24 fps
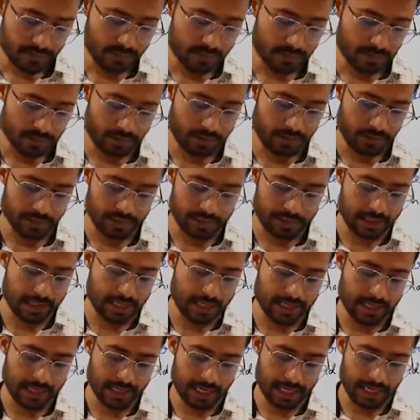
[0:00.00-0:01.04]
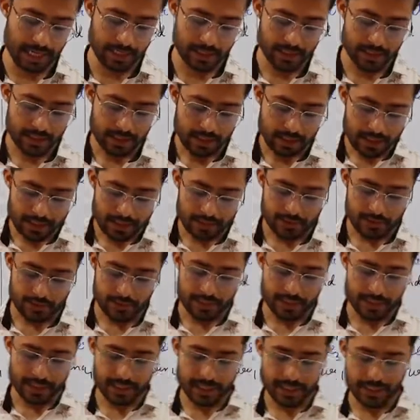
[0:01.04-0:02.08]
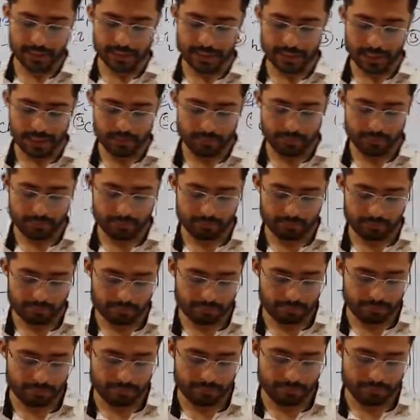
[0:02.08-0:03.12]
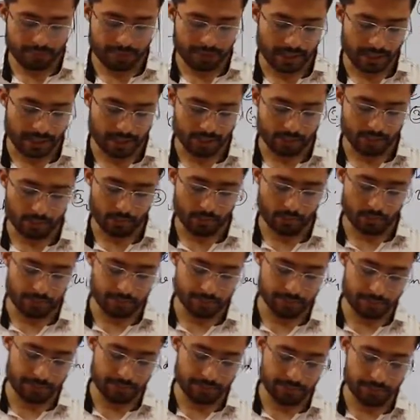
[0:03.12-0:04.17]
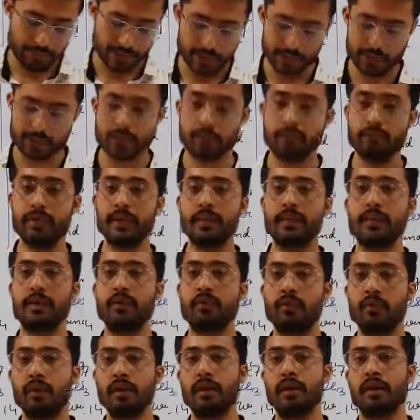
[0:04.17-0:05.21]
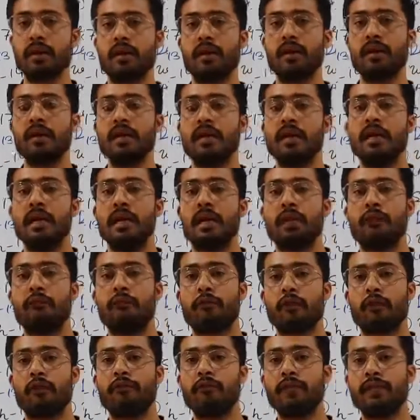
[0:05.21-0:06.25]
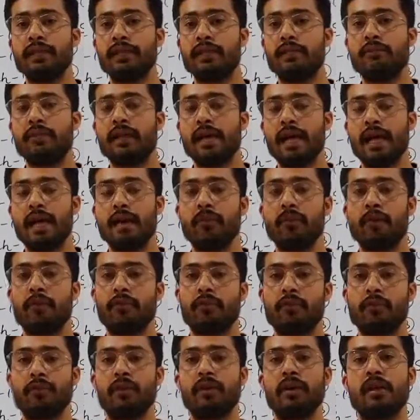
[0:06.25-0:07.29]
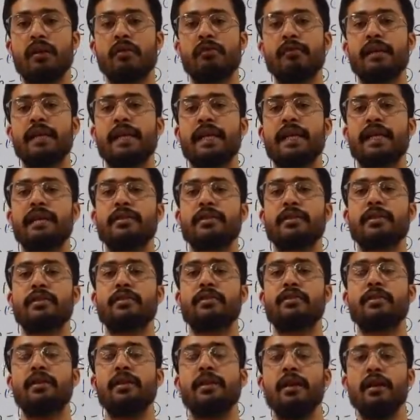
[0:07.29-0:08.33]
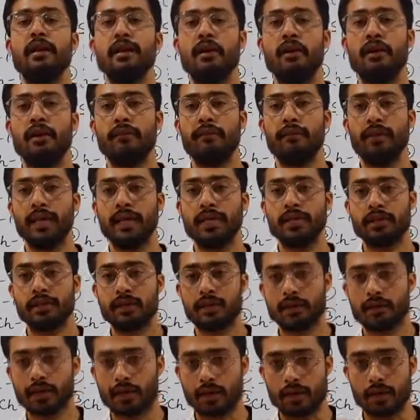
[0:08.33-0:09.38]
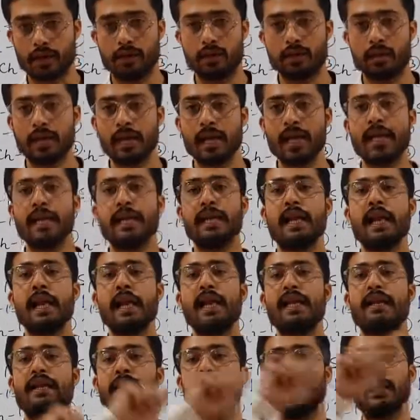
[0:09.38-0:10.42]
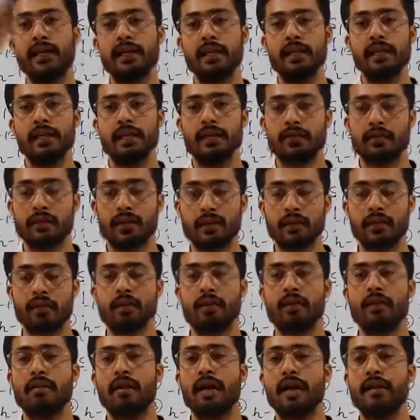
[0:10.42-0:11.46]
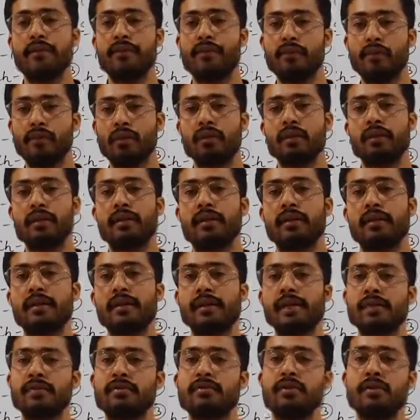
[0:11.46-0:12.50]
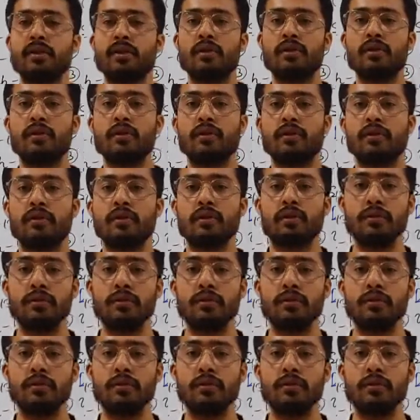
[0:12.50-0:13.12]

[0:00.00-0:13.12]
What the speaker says: Curved line and straight line can both be measured with the ruler. With the help of ruler we can just measure the curved line and the circular line both. Yes or no?